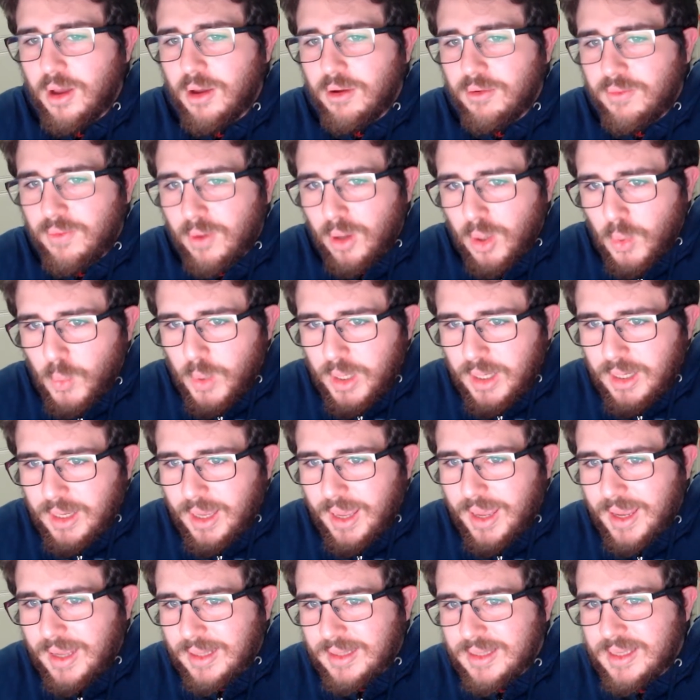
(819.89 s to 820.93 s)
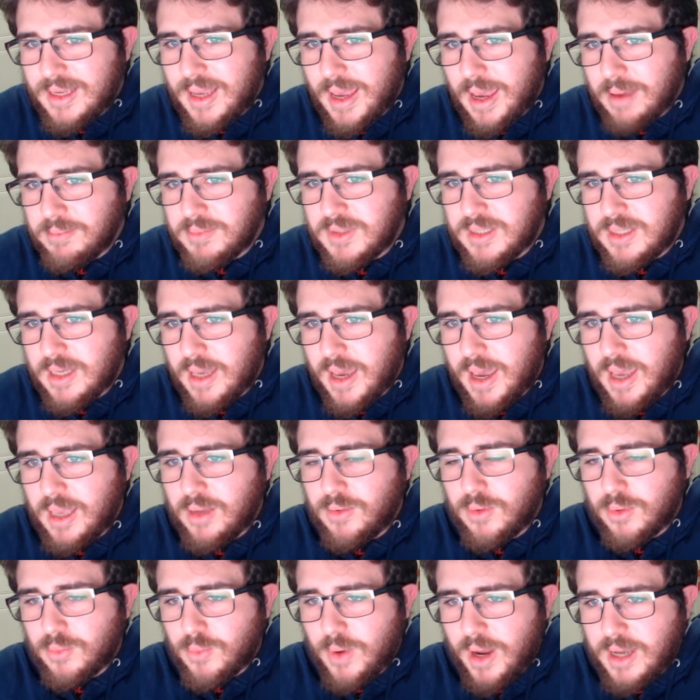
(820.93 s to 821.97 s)
following a DMCA
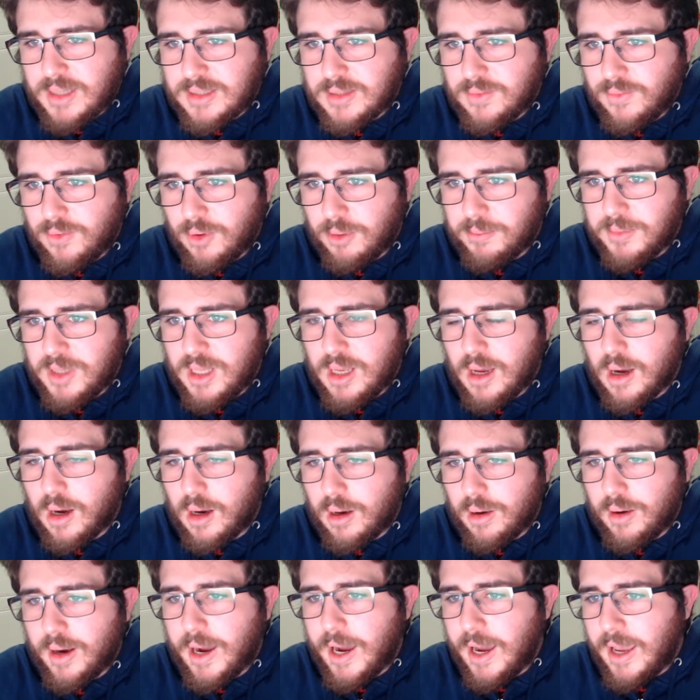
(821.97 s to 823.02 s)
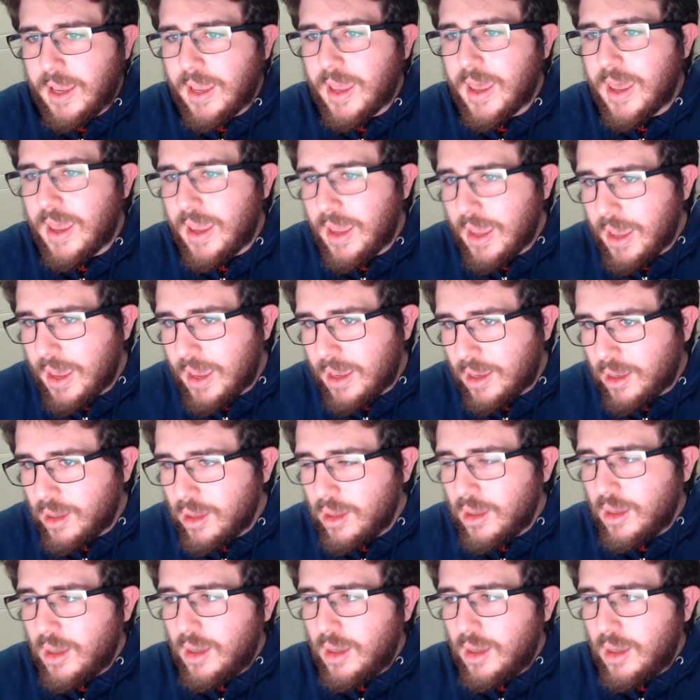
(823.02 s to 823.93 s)
request from the RIAA,